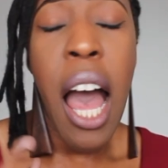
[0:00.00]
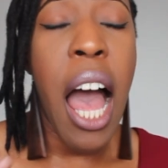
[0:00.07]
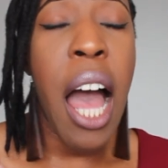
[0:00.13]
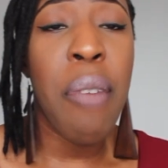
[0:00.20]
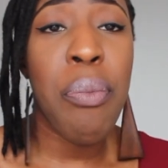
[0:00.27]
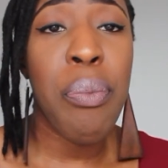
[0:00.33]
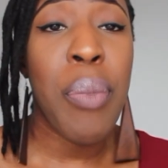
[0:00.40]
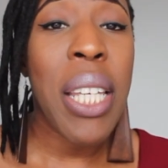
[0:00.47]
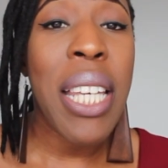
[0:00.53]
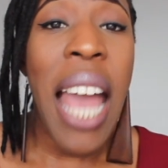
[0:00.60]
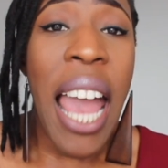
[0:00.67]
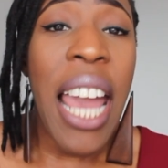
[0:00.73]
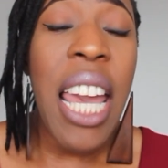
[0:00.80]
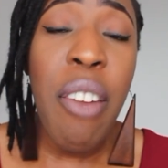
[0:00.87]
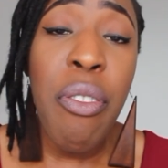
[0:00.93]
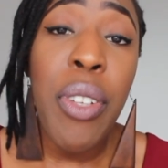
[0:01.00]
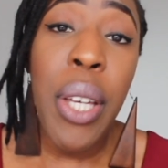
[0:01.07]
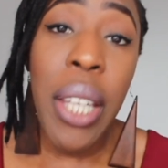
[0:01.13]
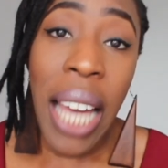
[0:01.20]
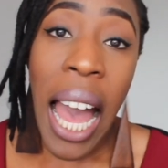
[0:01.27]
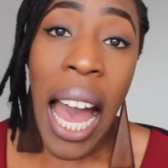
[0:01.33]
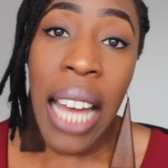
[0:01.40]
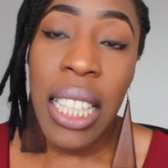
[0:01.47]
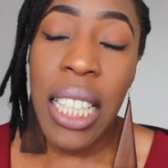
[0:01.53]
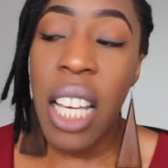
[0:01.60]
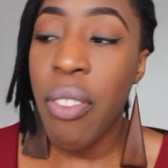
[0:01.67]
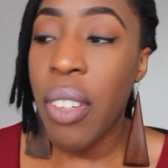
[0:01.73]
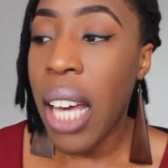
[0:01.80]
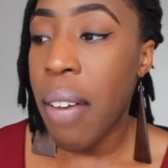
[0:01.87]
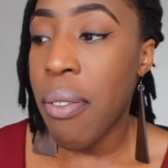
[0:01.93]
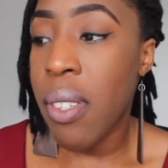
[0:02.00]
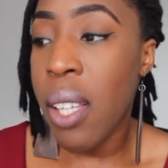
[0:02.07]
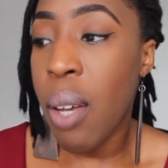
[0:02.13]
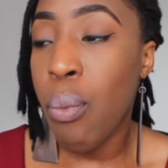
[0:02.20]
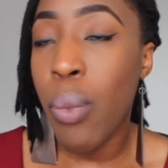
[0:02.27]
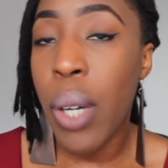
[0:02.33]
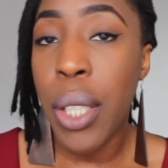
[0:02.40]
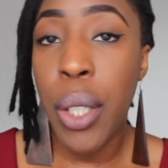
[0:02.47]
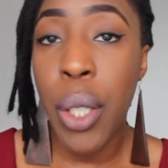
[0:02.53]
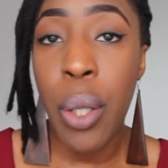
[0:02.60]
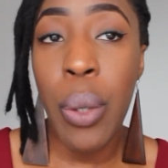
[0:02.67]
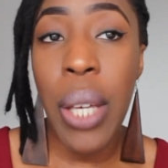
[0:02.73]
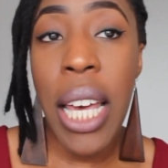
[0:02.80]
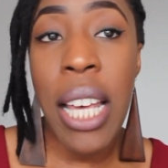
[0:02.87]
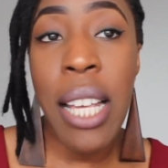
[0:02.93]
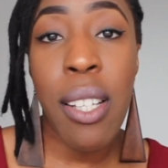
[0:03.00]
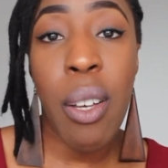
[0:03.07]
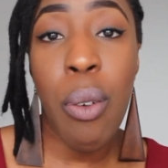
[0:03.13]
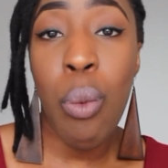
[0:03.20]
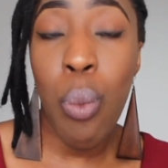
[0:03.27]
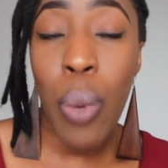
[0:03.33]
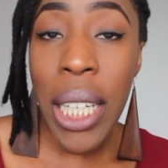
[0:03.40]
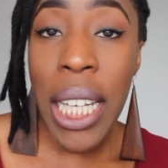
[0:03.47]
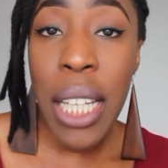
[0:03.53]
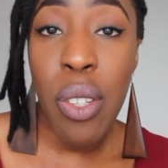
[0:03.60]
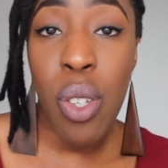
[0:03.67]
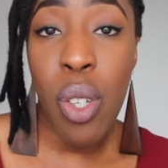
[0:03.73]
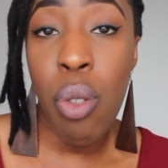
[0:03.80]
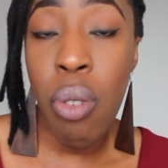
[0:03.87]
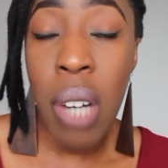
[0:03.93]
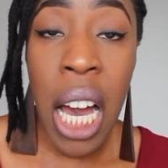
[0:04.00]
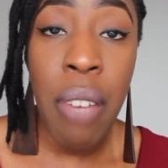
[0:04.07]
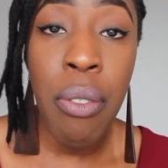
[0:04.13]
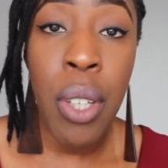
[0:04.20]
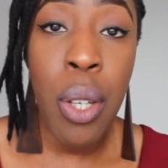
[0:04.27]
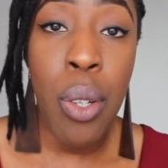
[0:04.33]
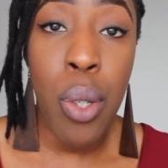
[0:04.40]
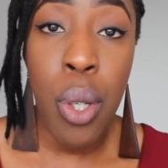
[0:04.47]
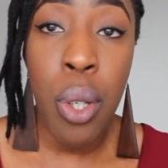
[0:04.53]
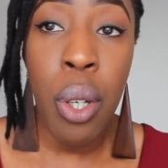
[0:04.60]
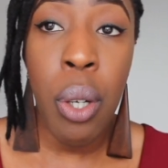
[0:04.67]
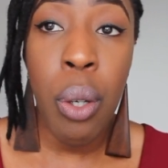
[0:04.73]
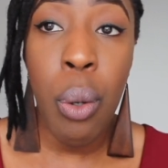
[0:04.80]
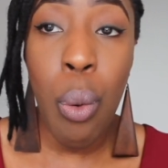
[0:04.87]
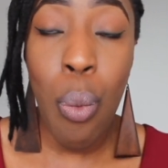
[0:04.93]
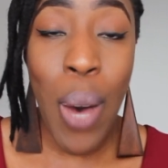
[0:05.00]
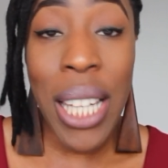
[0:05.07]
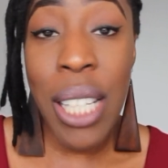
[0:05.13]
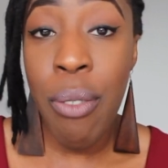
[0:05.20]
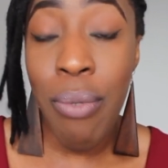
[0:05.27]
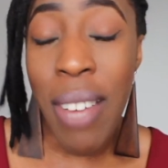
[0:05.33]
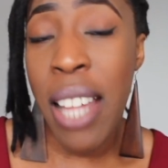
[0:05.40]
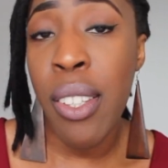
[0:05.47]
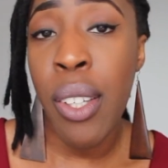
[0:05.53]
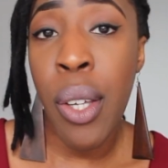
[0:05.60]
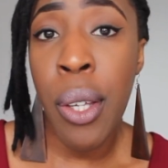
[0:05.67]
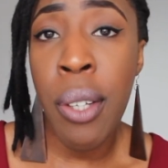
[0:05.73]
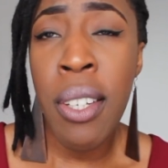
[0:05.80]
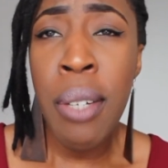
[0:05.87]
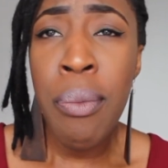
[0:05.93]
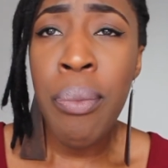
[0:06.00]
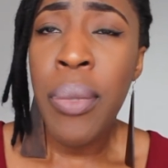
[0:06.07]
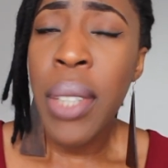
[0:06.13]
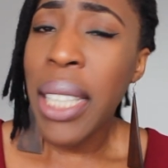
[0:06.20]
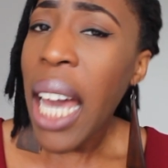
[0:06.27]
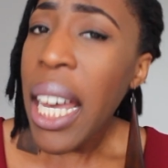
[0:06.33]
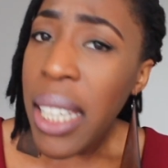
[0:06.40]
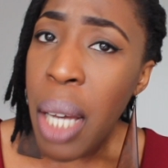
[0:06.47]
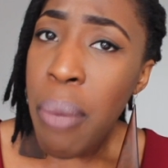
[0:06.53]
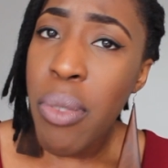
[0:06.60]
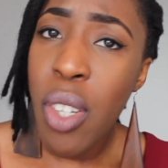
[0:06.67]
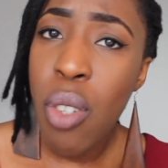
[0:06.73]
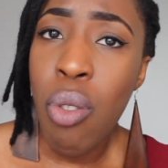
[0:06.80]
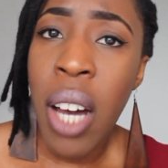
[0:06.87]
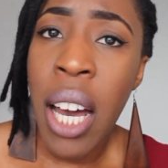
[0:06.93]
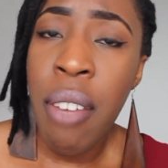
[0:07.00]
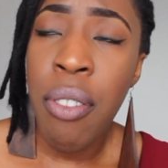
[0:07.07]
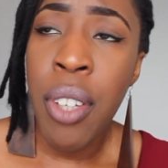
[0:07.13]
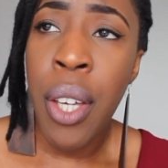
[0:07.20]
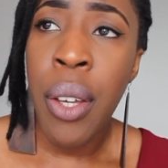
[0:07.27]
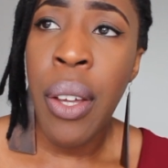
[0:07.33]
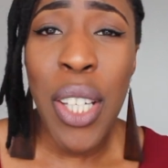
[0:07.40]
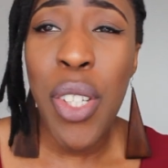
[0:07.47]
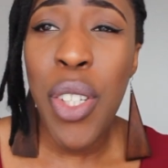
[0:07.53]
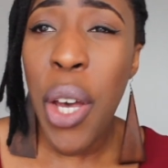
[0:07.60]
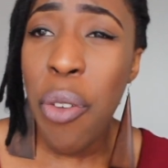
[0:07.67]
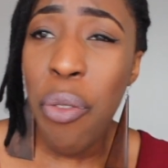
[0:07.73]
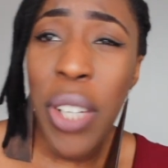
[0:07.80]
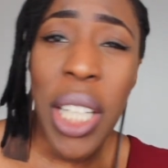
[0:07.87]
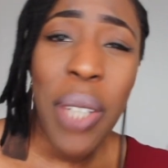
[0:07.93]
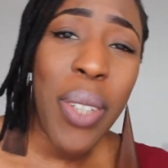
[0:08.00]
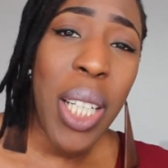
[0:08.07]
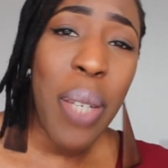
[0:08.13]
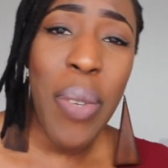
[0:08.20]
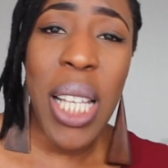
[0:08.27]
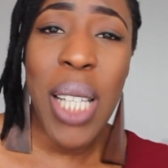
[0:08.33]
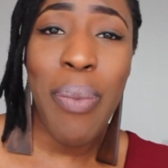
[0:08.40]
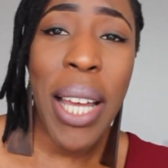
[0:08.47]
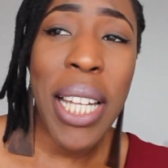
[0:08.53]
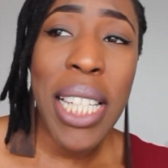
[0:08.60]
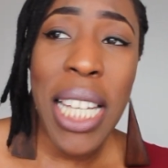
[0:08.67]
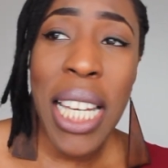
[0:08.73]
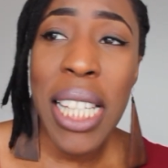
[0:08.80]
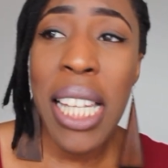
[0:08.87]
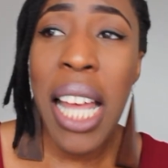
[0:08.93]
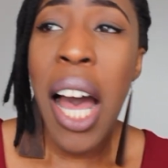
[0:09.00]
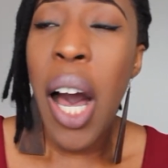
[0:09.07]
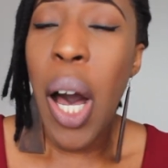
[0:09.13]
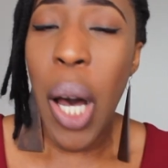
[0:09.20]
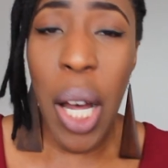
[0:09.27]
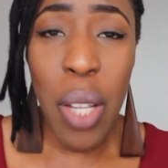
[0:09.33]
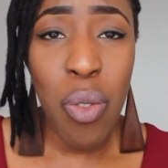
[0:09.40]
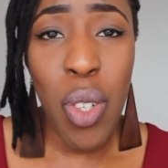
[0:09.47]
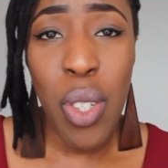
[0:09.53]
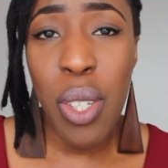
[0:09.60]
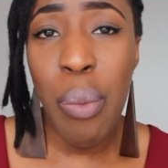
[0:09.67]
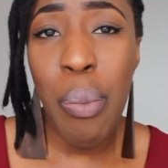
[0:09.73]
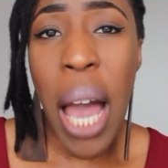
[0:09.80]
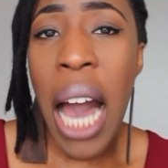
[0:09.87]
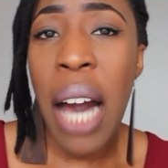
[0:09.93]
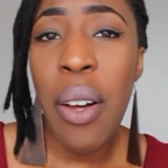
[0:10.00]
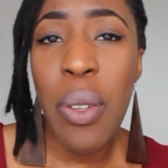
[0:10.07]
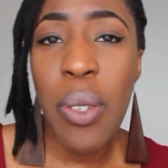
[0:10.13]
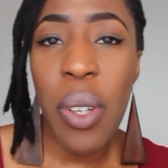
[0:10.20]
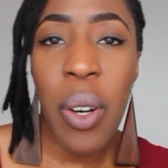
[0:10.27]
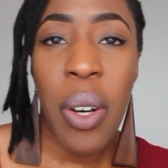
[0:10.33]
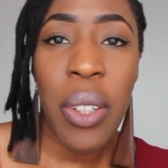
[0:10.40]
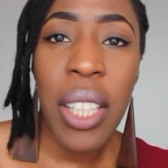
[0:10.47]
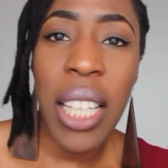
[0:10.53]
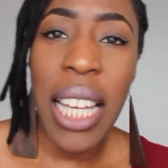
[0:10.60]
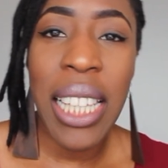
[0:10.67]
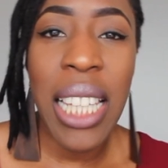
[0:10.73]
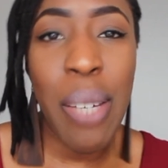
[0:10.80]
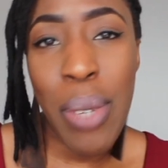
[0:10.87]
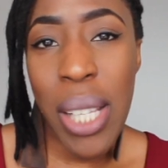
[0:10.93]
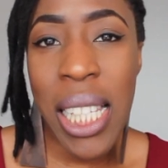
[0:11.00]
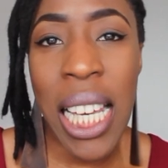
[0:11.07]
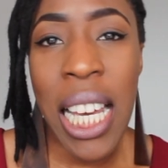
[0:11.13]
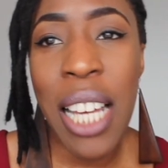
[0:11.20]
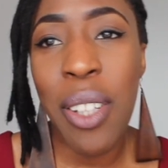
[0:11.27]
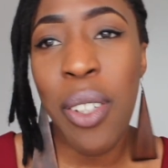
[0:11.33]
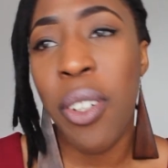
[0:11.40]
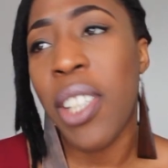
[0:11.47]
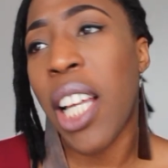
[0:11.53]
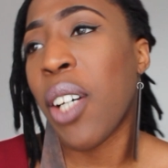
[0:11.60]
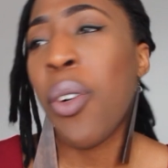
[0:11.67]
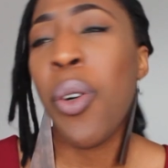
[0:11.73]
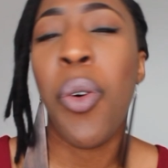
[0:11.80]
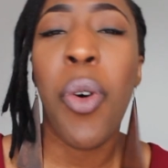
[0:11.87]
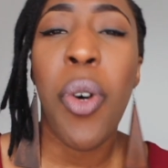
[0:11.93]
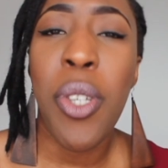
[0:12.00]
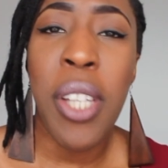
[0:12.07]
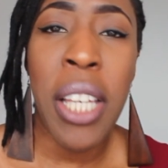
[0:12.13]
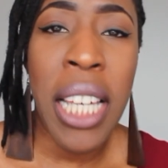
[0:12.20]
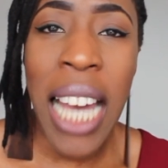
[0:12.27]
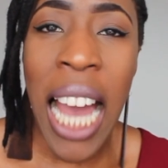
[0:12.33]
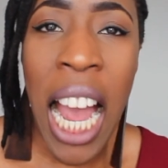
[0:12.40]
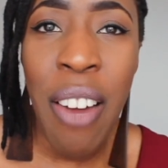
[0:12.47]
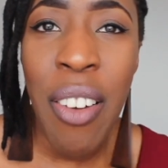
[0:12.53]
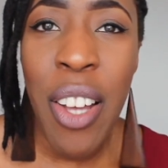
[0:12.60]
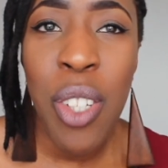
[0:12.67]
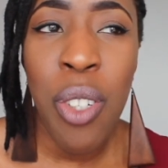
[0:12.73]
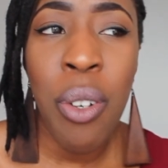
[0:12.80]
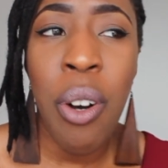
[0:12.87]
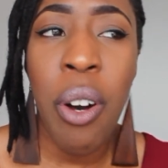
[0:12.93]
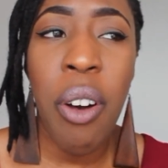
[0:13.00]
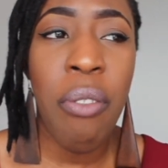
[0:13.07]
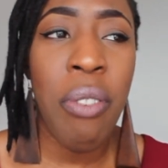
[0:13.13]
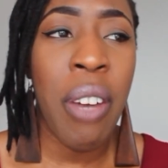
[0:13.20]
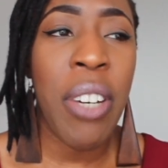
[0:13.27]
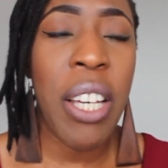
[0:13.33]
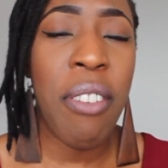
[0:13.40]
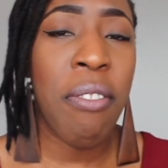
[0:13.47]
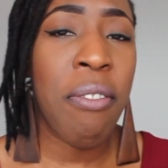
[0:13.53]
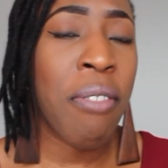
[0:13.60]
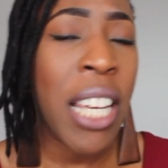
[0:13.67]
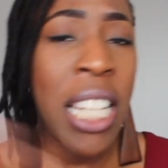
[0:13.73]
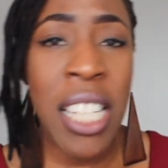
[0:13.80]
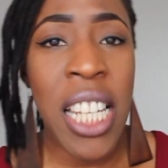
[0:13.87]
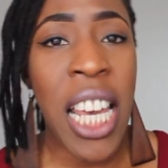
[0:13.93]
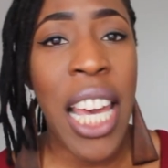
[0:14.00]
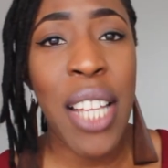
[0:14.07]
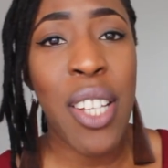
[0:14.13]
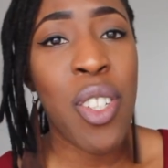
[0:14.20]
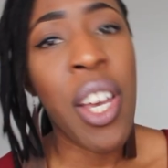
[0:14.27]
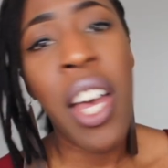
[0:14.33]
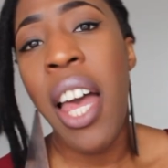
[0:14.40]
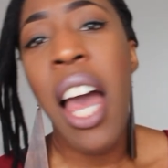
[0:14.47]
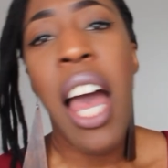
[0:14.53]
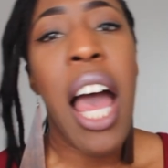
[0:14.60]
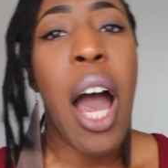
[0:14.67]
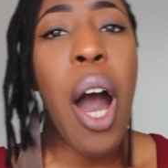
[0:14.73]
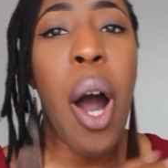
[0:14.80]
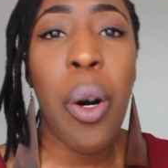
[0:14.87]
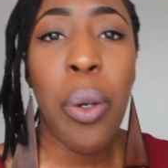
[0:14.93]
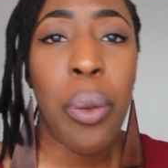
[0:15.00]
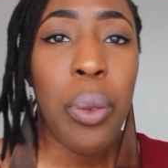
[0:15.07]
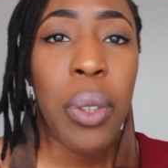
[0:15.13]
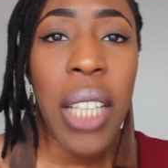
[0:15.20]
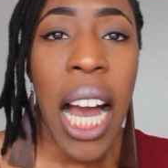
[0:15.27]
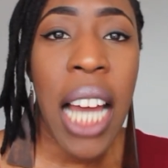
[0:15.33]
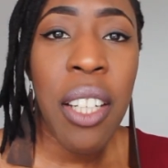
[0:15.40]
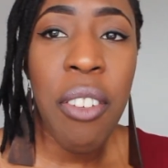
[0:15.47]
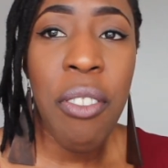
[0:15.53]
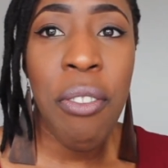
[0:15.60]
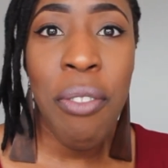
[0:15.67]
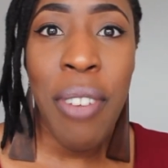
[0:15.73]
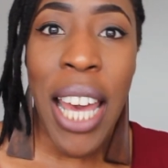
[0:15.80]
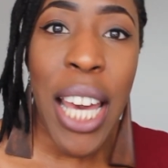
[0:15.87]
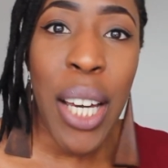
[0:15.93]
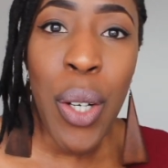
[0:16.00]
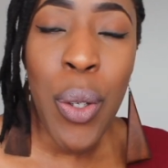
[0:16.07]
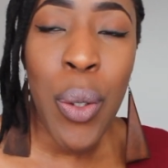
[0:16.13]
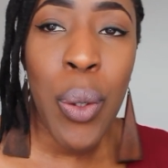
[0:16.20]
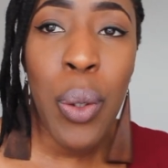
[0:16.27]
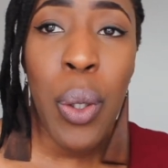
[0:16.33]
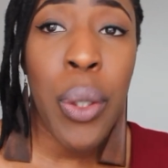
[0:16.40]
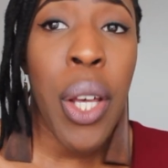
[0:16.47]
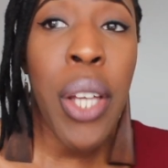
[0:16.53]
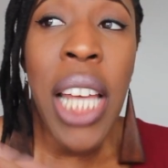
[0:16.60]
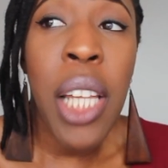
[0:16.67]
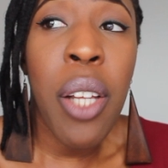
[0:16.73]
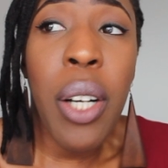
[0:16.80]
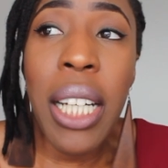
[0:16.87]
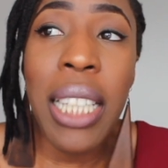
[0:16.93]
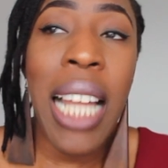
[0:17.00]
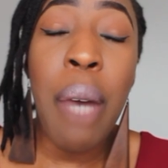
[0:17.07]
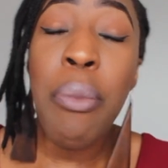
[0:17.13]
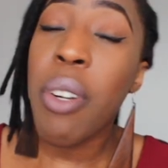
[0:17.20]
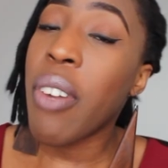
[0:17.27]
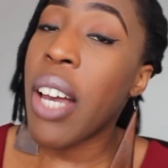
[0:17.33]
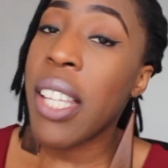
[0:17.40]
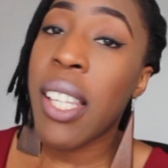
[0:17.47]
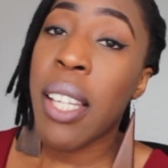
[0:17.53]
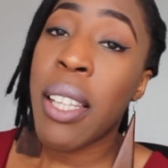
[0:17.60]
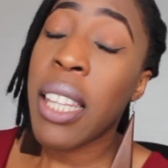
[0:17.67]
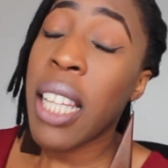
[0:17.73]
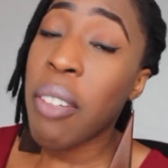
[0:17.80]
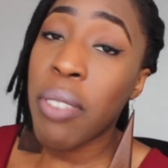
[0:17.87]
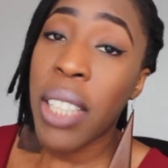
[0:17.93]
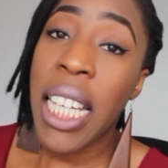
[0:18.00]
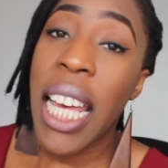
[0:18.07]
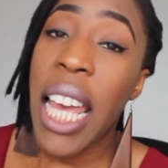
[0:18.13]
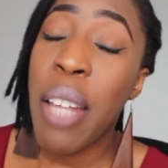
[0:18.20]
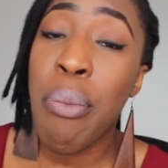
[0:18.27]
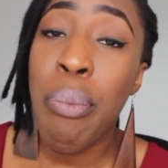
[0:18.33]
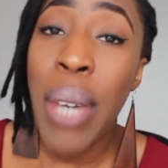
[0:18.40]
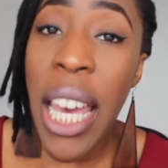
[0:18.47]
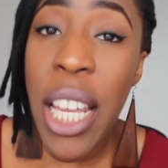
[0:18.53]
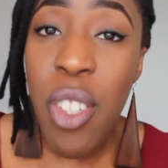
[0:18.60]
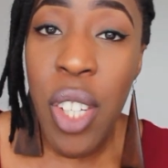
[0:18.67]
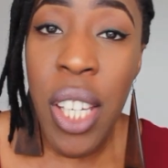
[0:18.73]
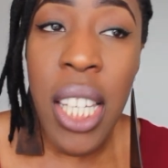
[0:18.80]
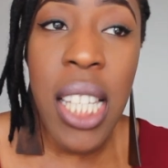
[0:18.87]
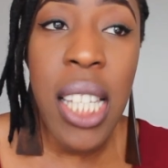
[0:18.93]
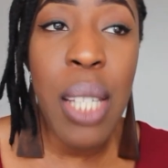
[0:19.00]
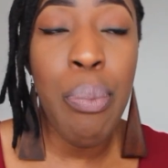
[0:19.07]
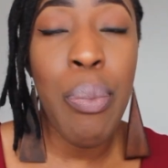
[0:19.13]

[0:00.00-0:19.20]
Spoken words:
But yeah, if you have someone who is willing to drive you to your wedding venue, get them to drive you. You don't really want to be spending hundreds of pounds on a limousine or like a horse and carriage or a very vintage old kind of vehicle, although they look glamorous and lovely in pictures.